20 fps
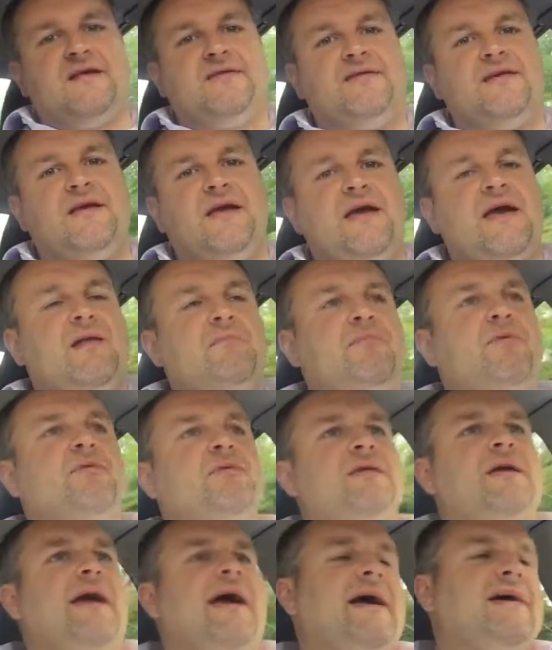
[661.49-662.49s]
I think I got to pull
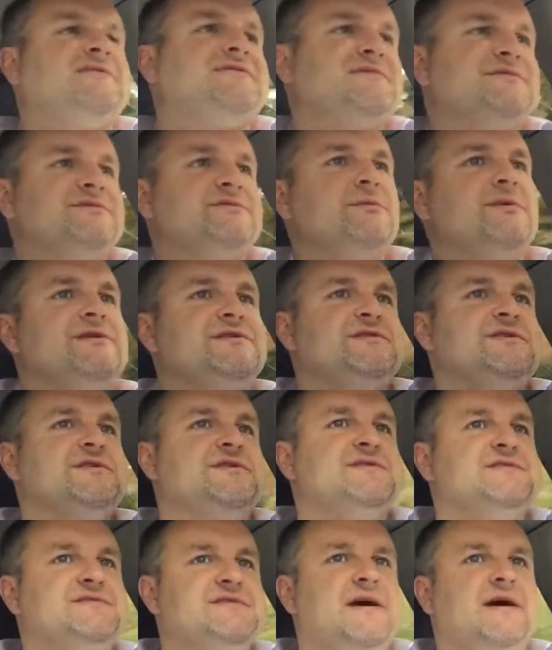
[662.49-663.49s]
the axles, which
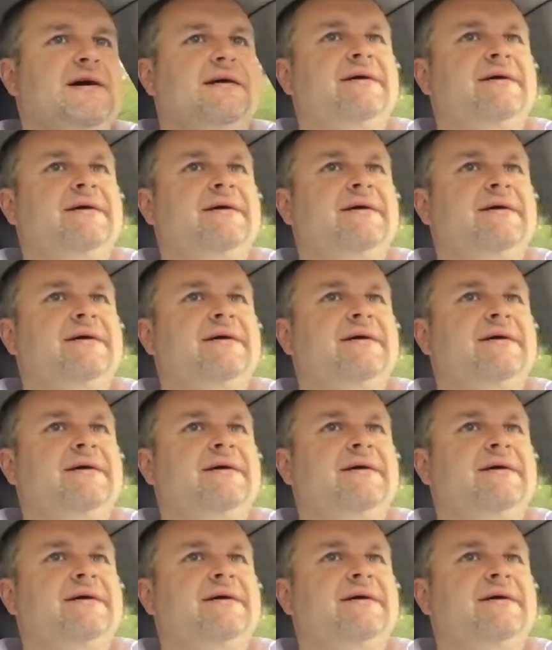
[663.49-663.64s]
is